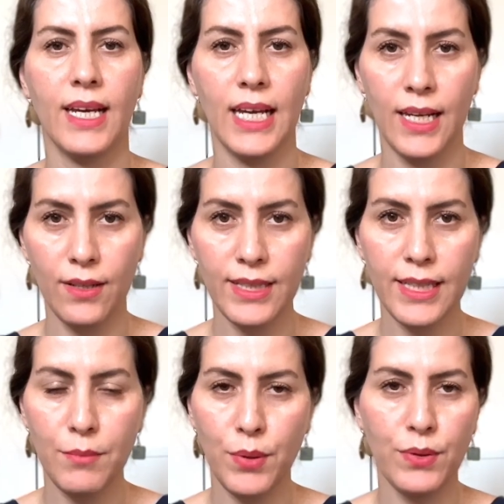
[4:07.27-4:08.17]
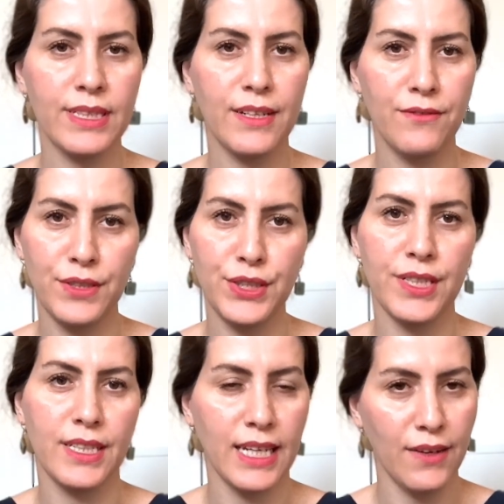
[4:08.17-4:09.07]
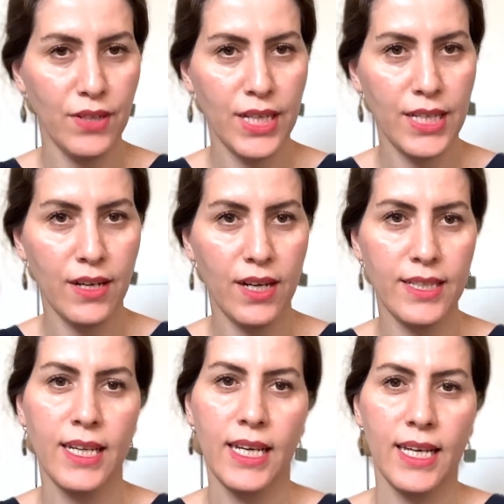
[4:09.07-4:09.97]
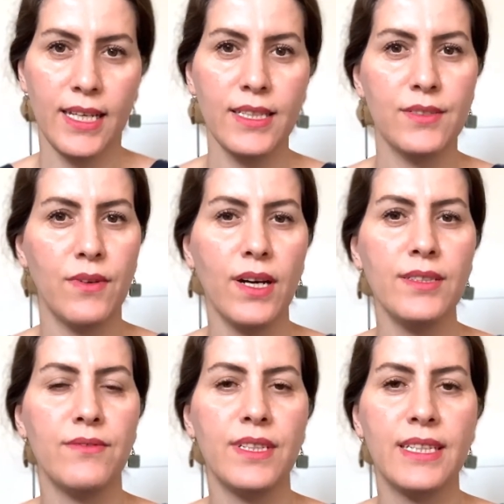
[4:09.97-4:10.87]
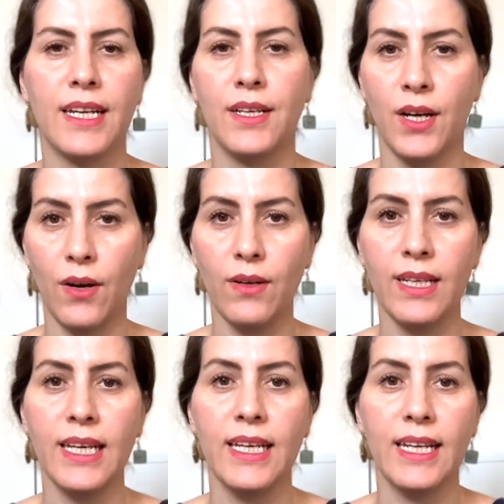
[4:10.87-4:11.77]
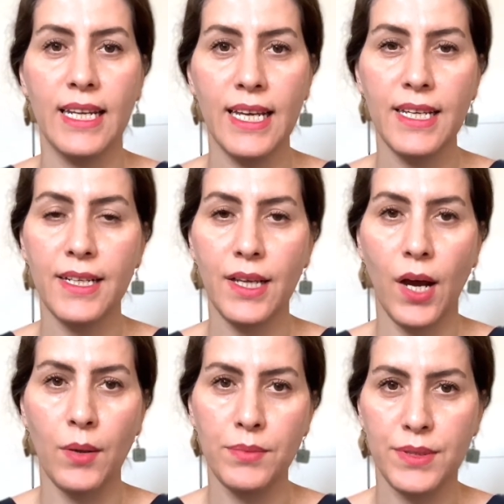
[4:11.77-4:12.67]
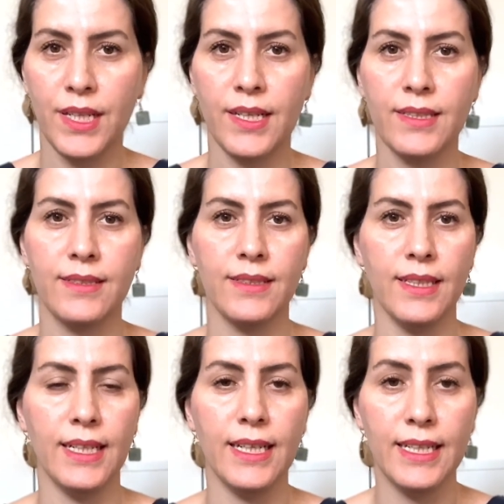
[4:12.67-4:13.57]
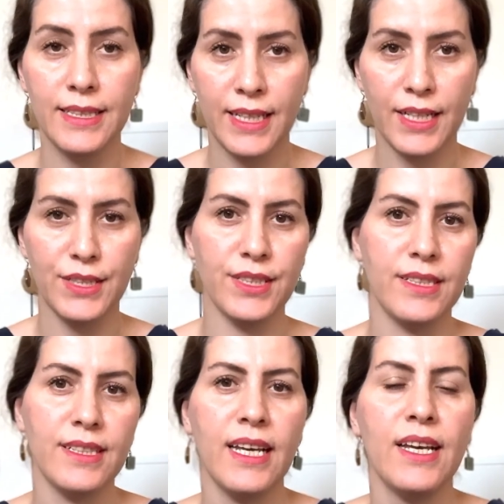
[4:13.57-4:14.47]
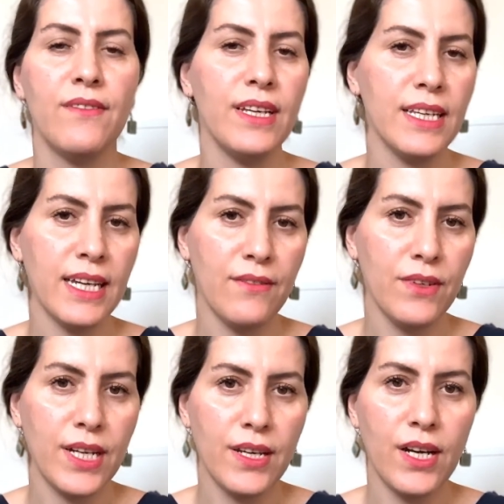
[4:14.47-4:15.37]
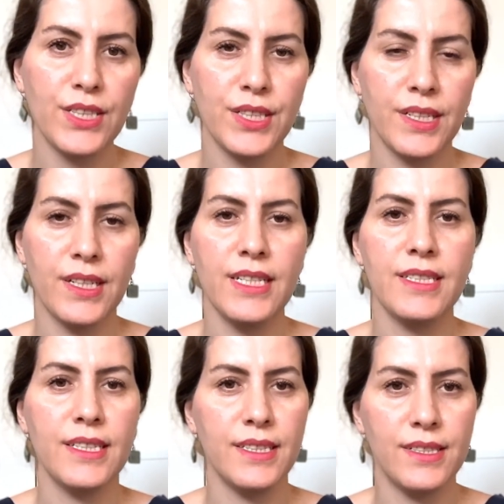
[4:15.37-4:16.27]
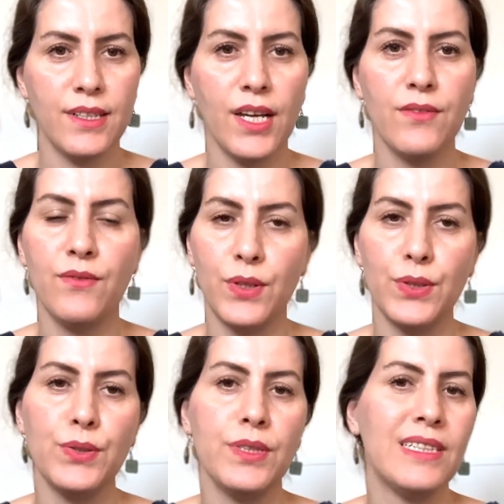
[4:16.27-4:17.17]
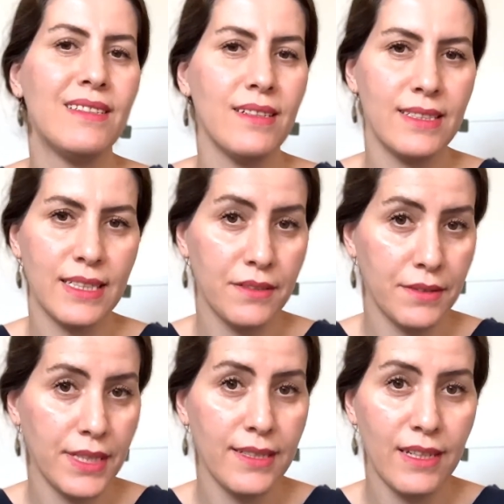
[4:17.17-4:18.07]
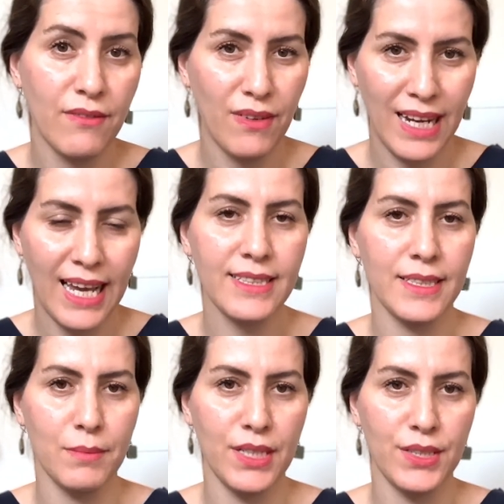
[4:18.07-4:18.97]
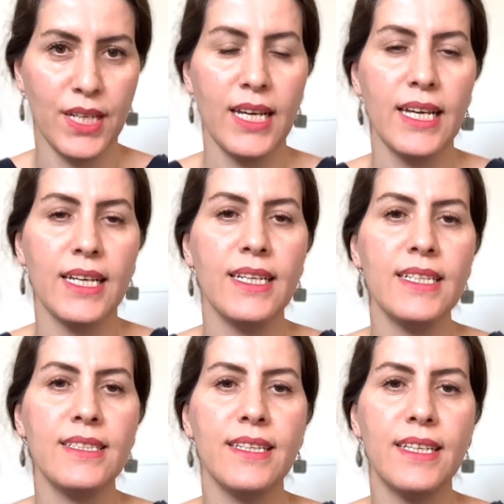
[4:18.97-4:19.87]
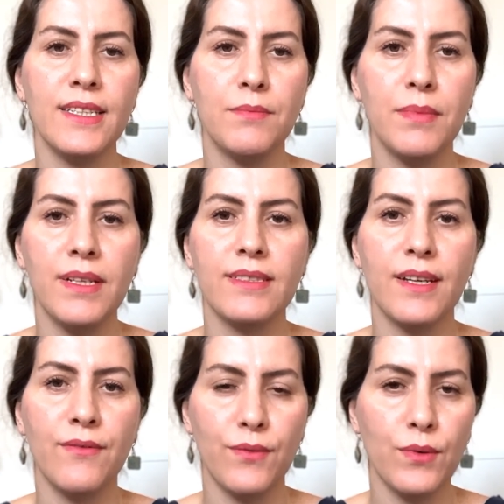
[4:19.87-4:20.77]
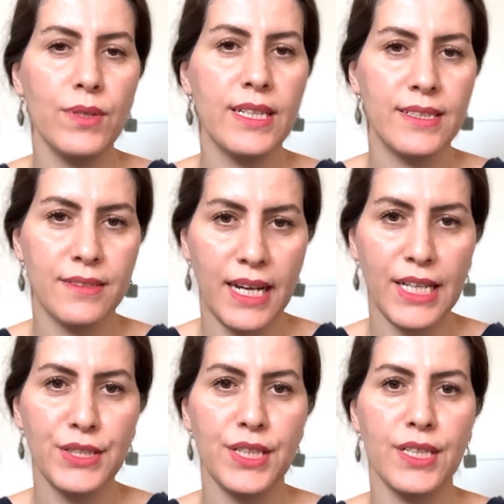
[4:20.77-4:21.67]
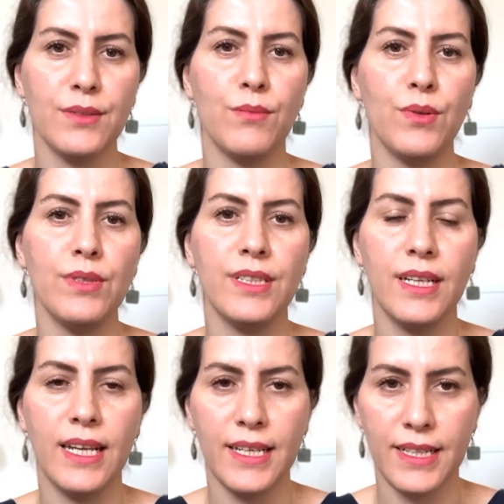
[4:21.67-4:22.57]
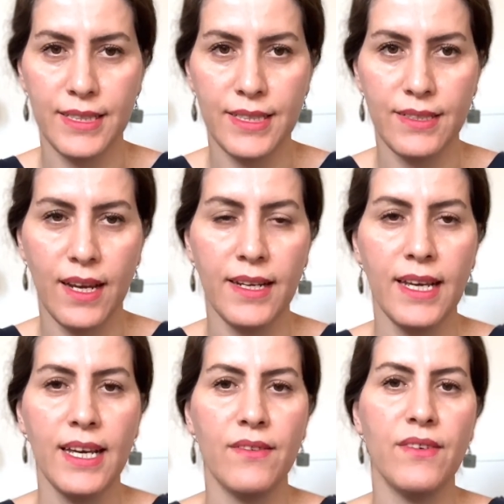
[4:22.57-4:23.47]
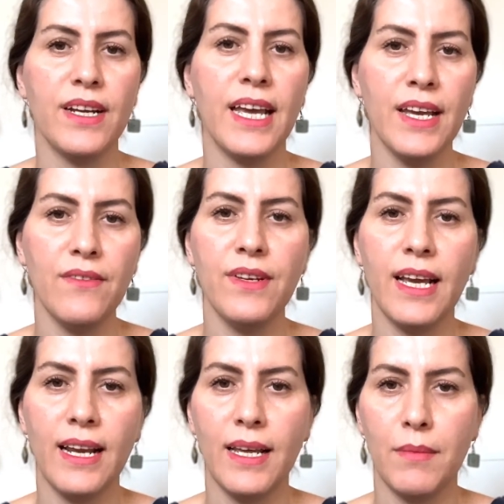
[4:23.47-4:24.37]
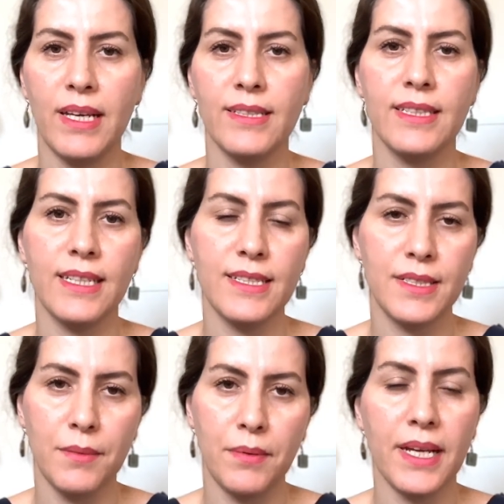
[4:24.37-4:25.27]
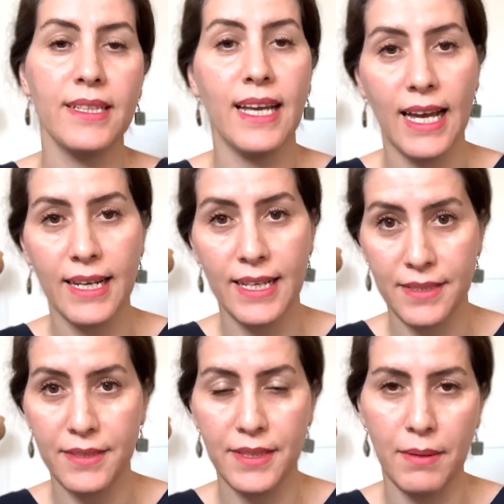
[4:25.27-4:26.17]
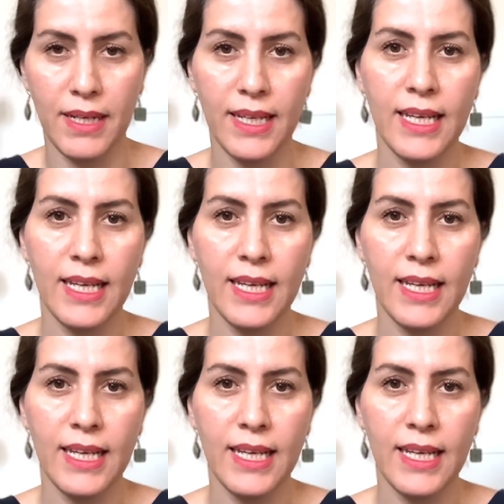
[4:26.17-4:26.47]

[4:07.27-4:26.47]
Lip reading: Another important feature in Canva AI is what we can call layered object intelligence. When Canva AI generates a design for you, it doesn't create a flat image. Instead, it builds a fully structured multi-layer design where every element is separate and editable.